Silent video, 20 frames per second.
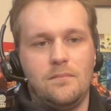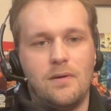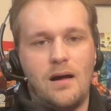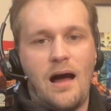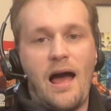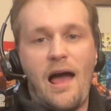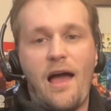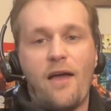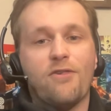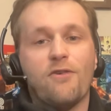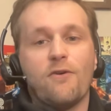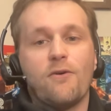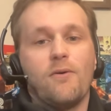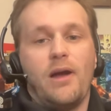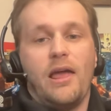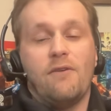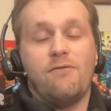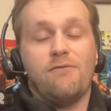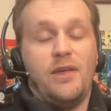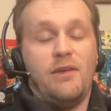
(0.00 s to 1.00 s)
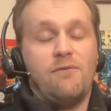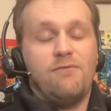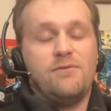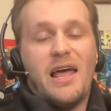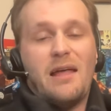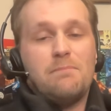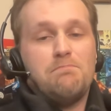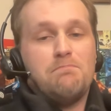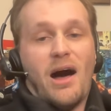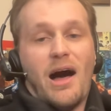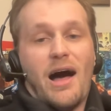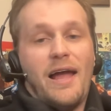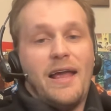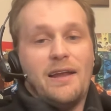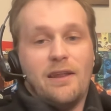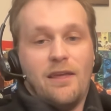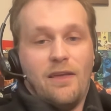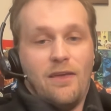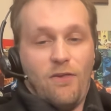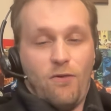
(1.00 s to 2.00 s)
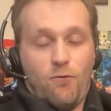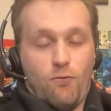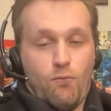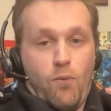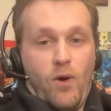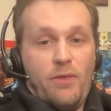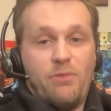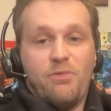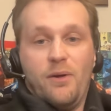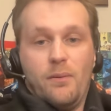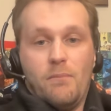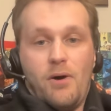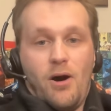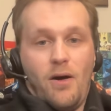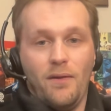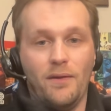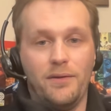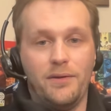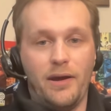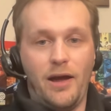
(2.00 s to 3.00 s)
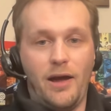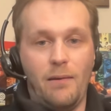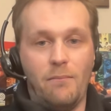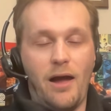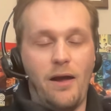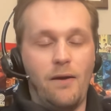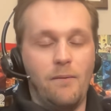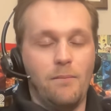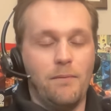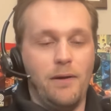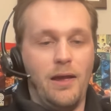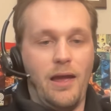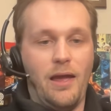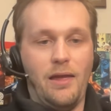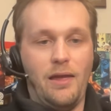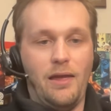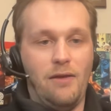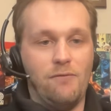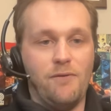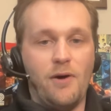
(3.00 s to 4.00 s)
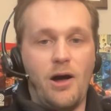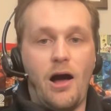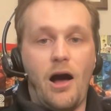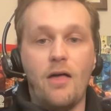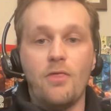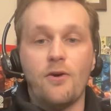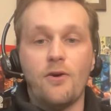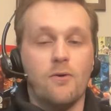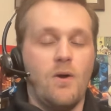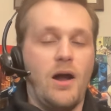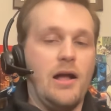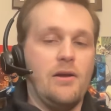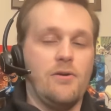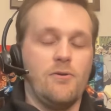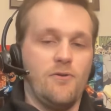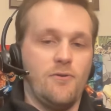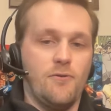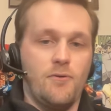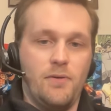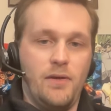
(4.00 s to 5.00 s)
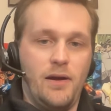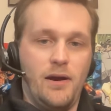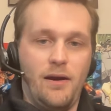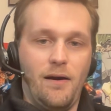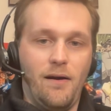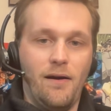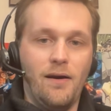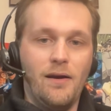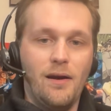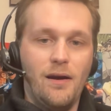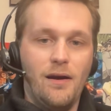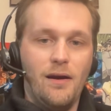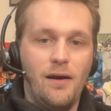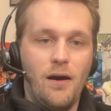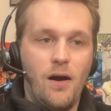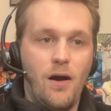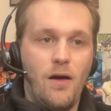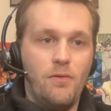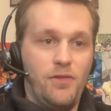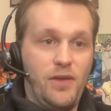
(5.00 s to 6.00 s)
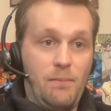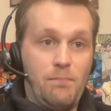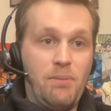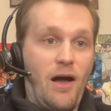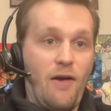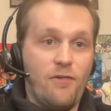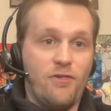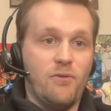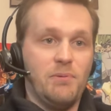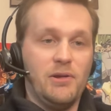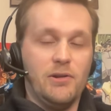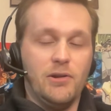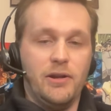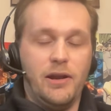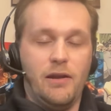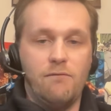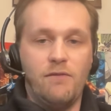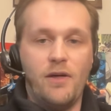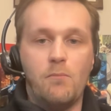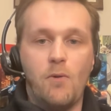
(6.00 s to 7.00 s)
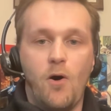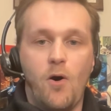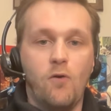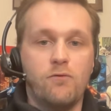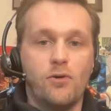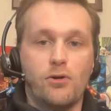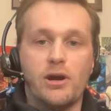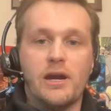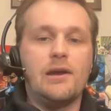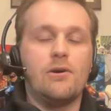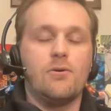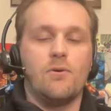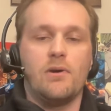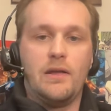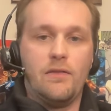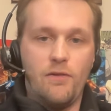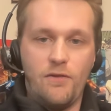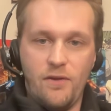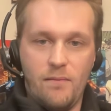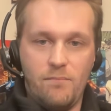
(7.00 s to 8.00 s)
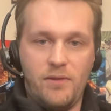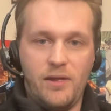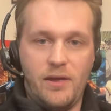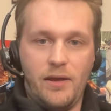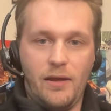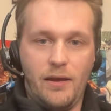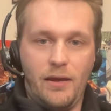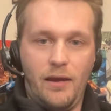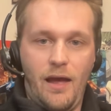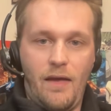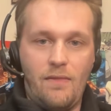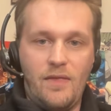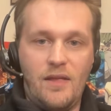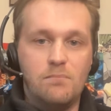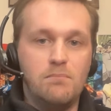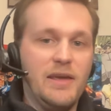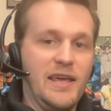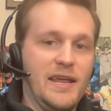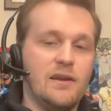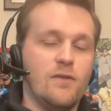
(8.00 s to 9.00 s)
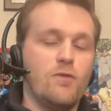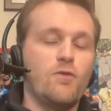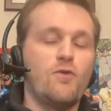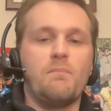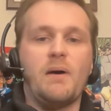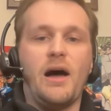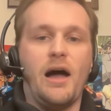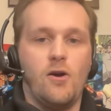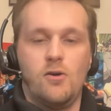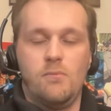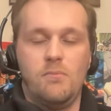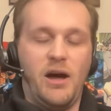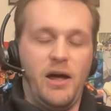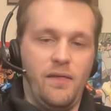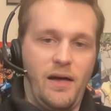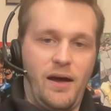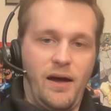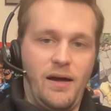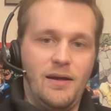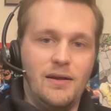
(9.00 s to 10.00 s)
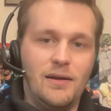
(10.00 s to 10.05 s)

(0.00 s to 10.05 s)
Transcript: I also, if if Ned Pine is with them all the time, I if other writers are there, the possibility of them overhearing something and then being inspired by sure. That.